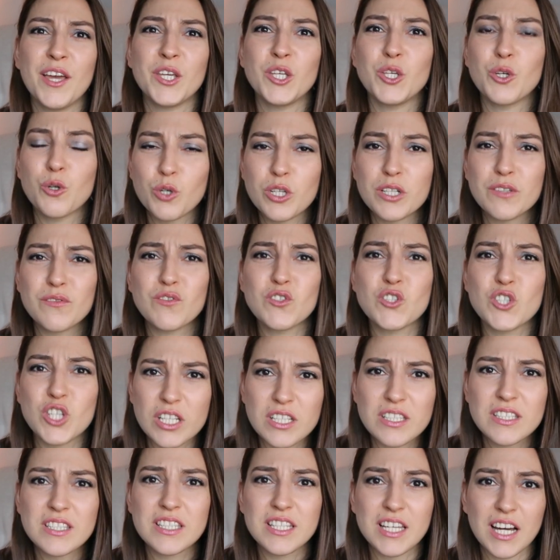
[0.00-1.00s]
You could have
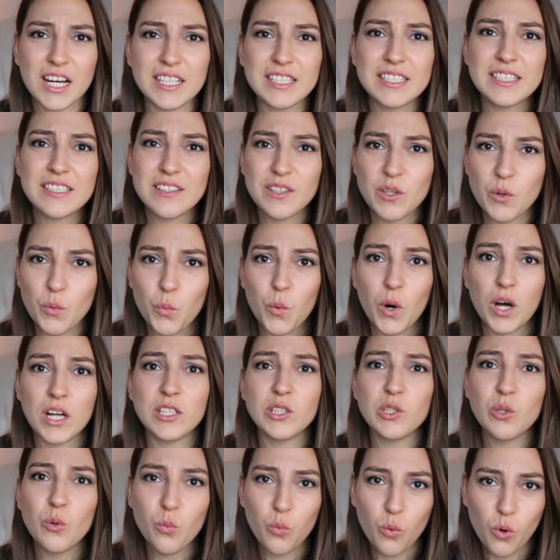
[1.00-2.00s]
just gotten the
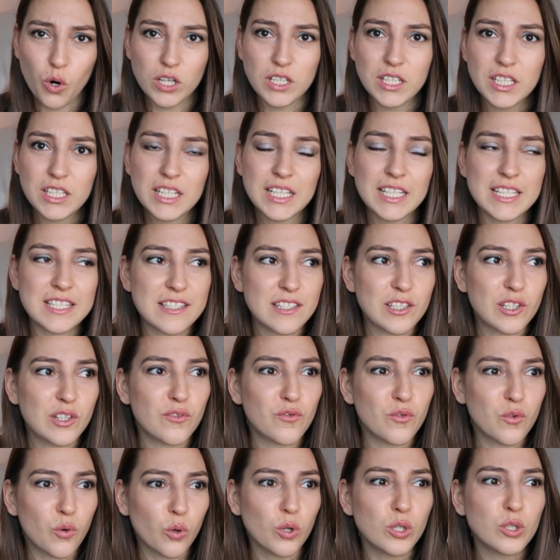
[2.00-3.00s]
one you wanted instead
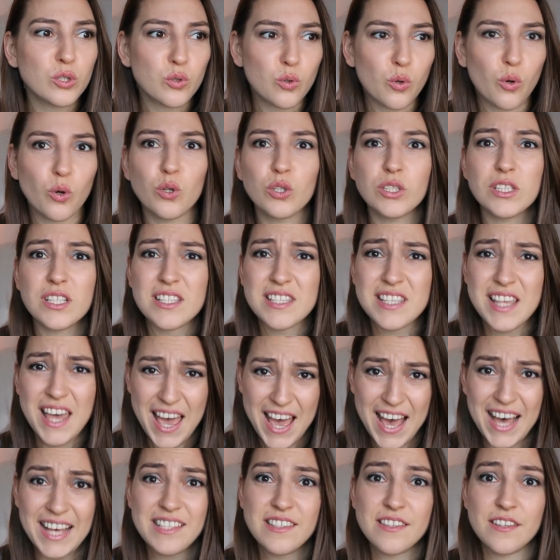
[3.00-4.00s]
of going through all this
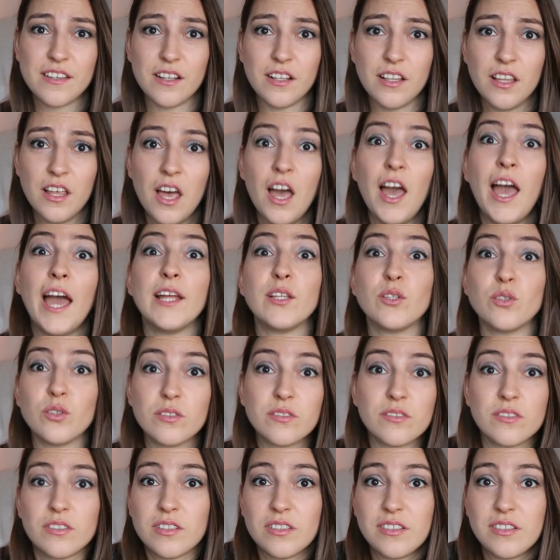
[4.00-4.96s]
hassle, and